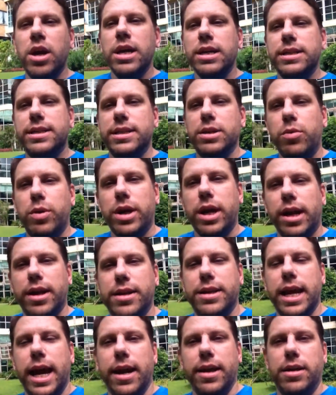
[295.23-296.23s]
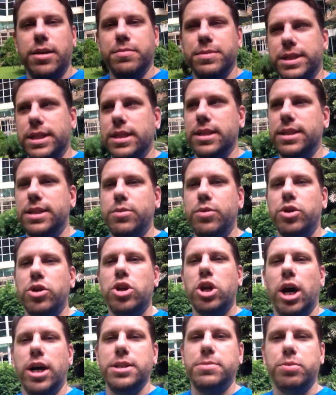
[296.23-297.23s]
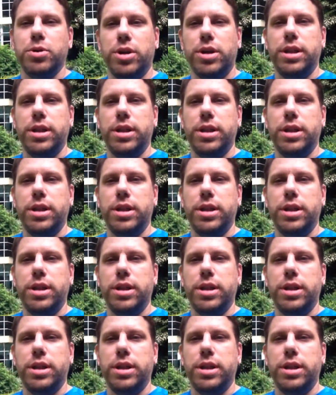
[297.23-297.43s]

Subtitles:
see what kind of data comes in, see what your cost per